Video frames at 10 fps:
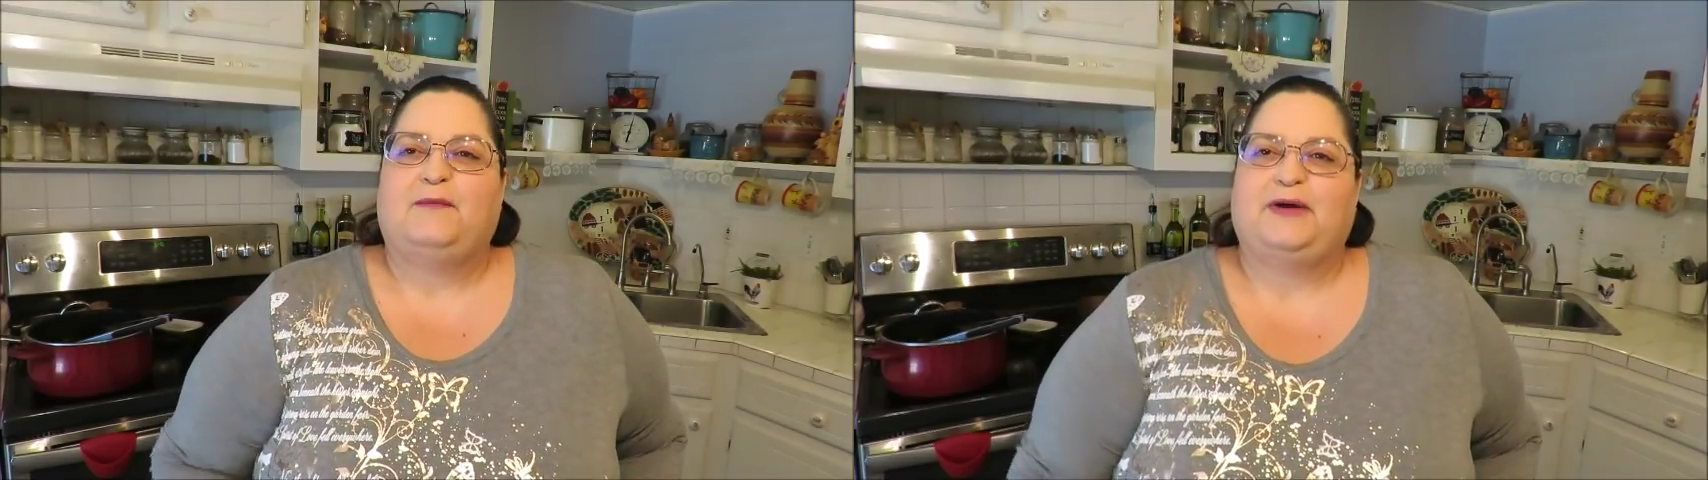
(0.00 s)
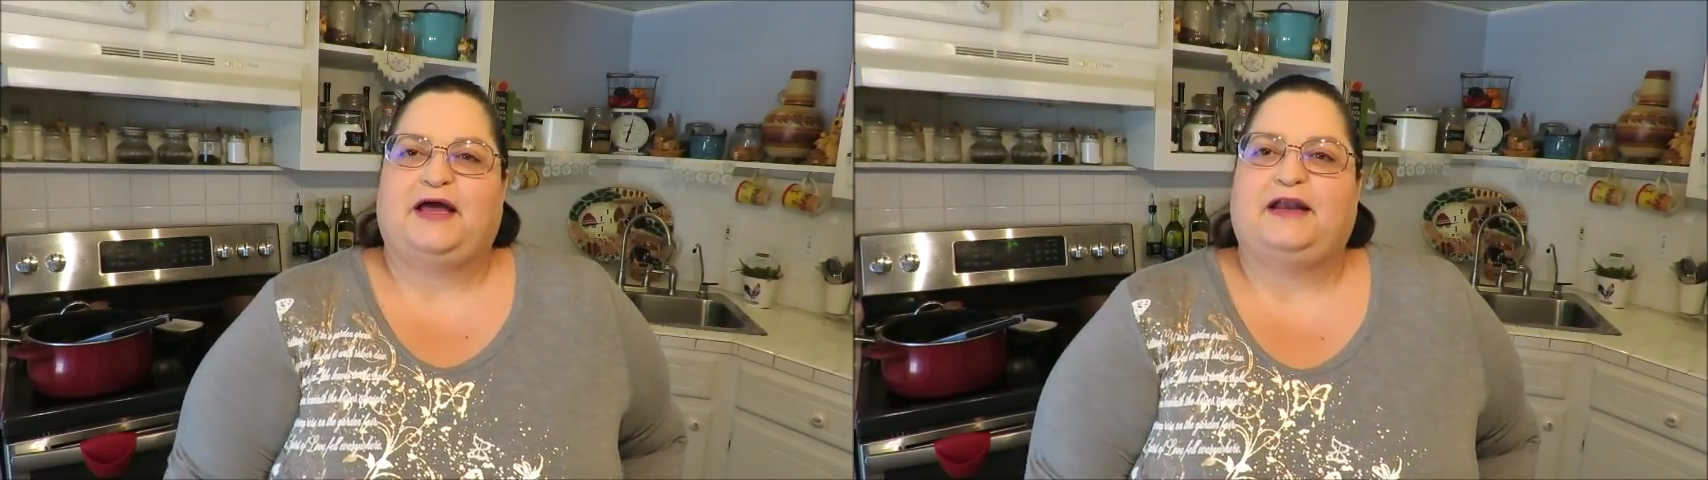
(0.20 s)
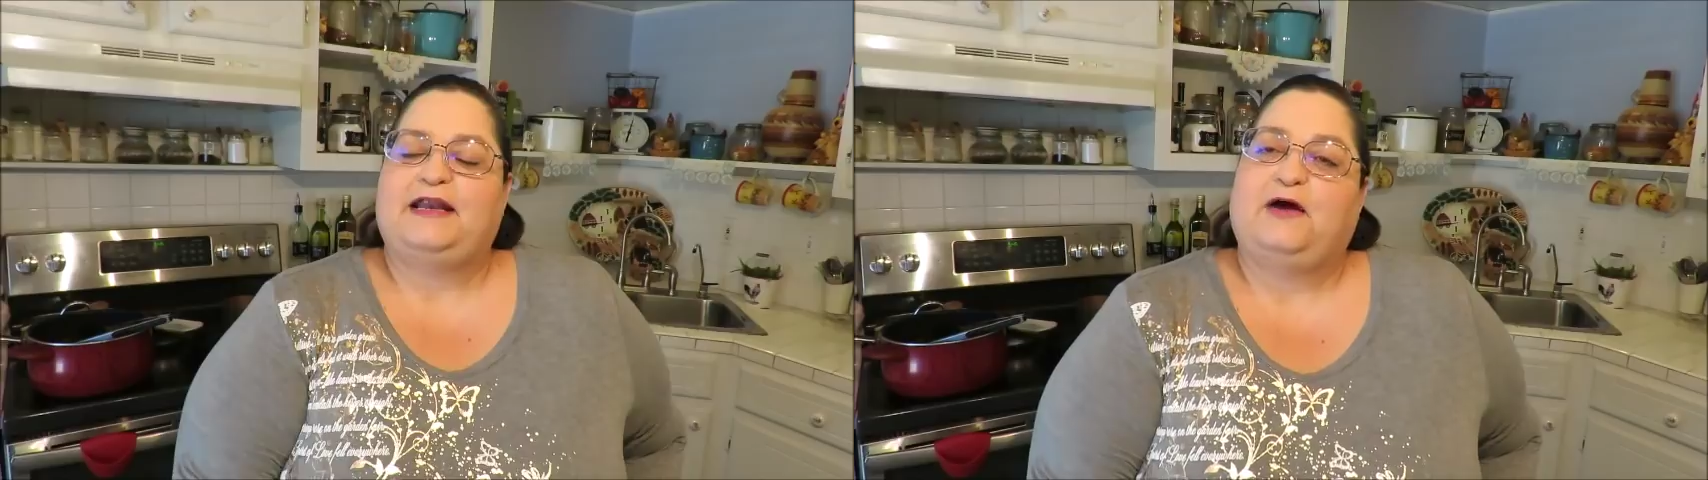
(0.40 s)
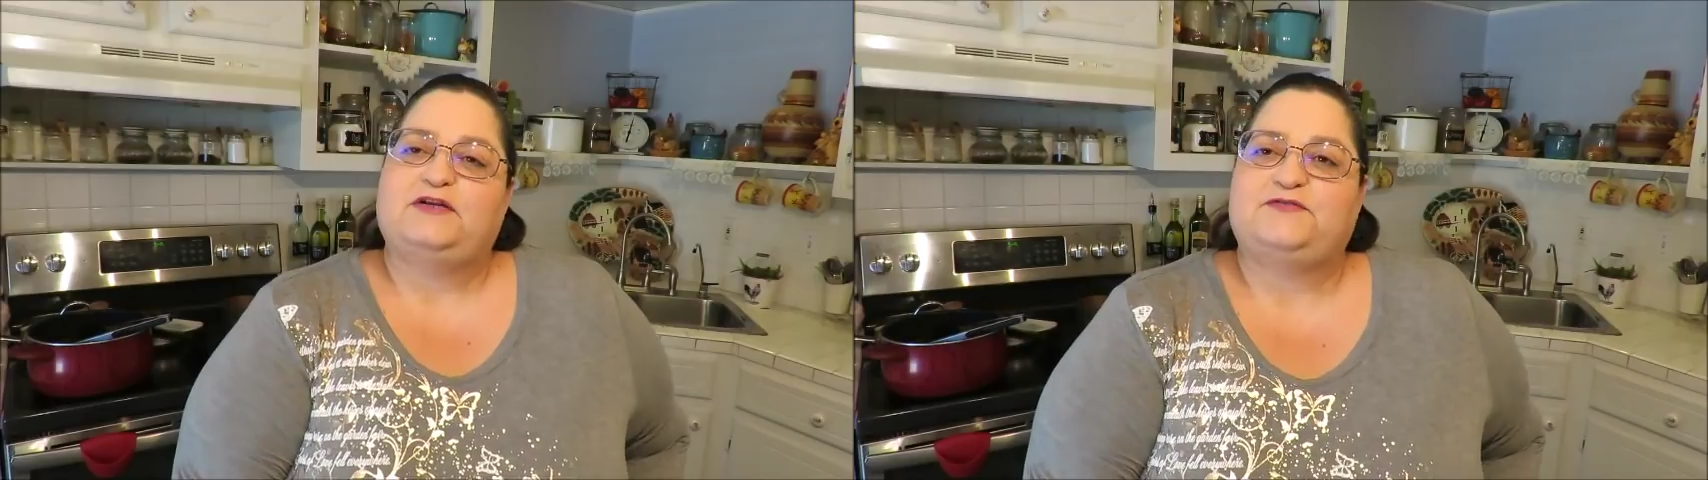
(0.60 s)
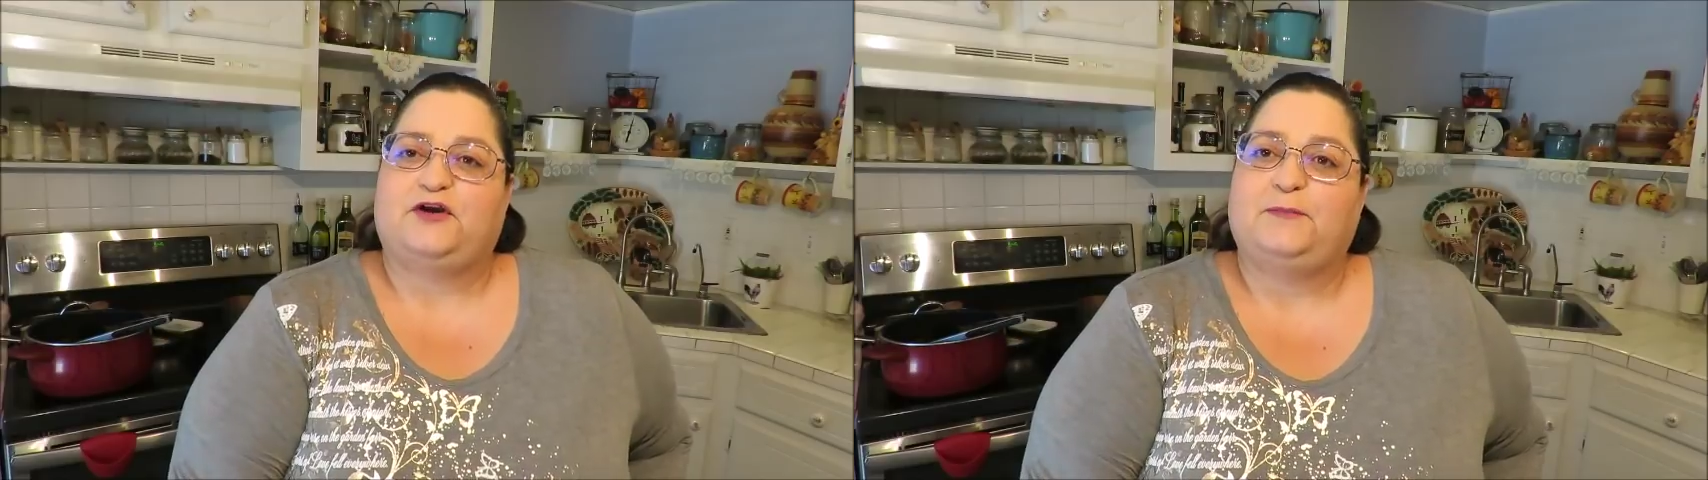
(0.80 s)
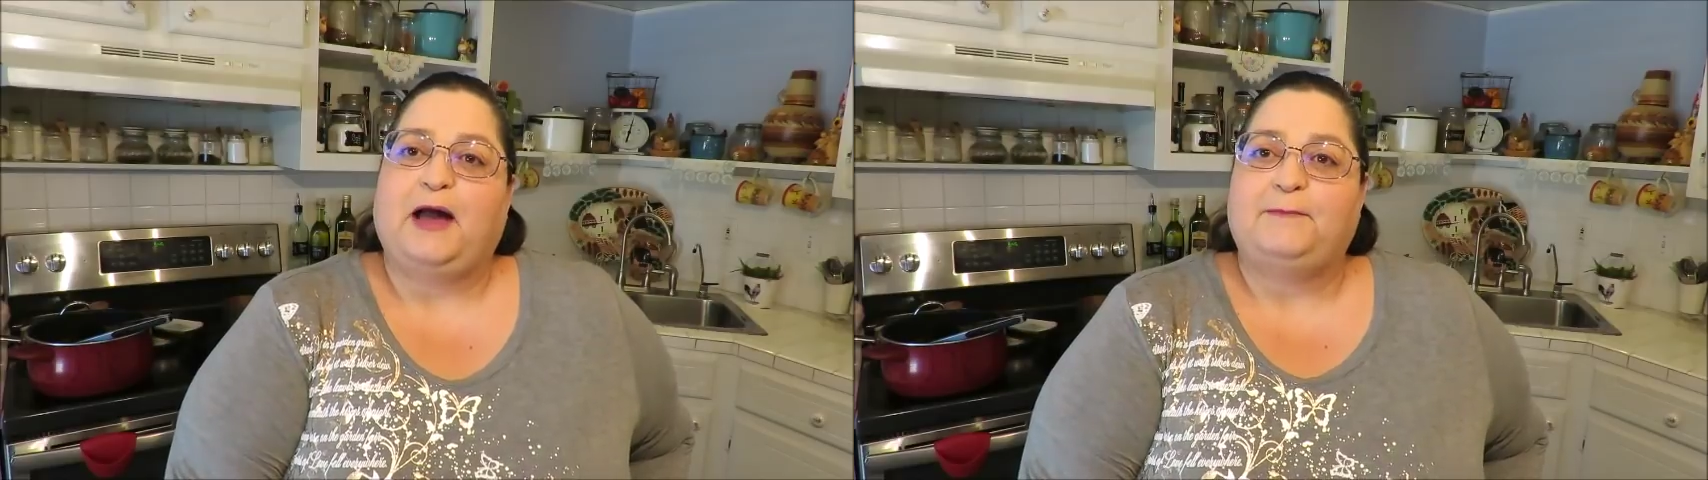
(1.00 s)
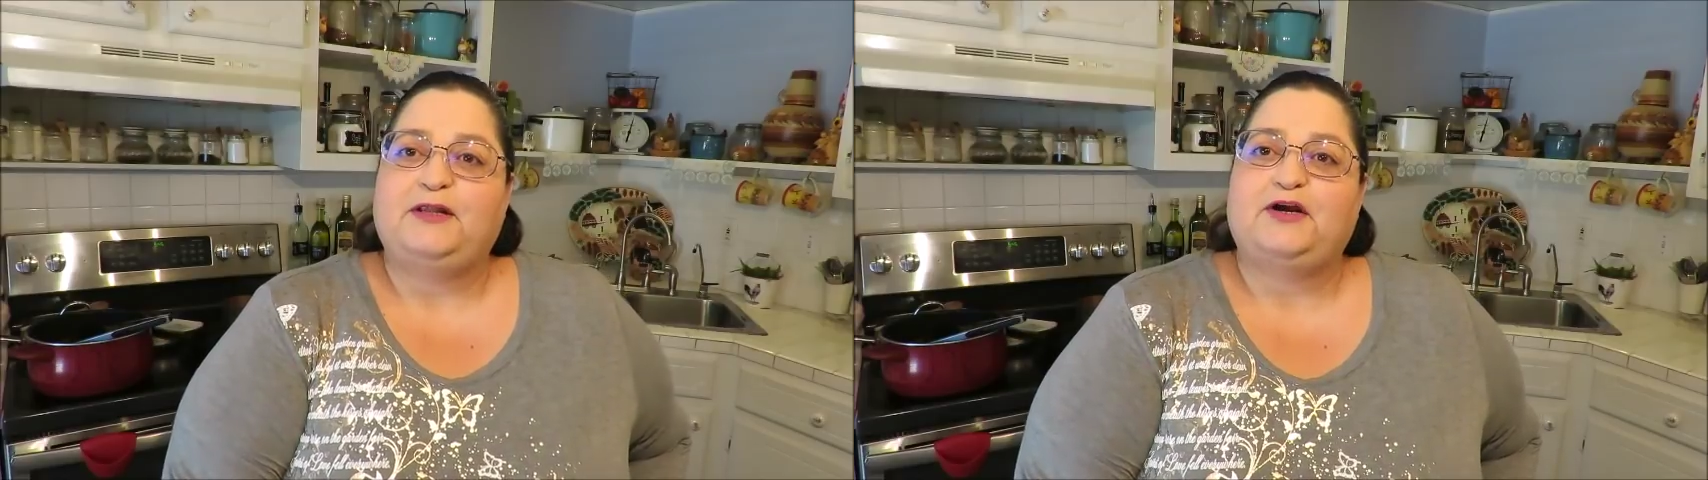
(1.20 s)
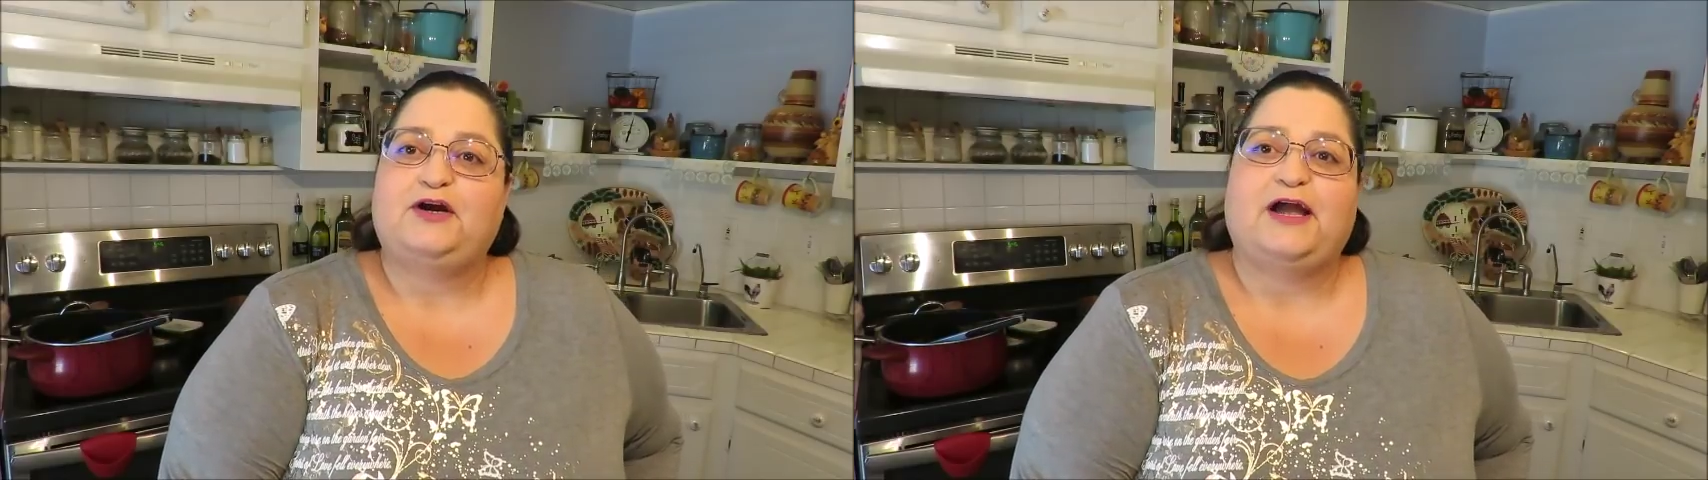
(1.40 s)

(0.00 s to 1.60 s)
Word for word: but now it's very popular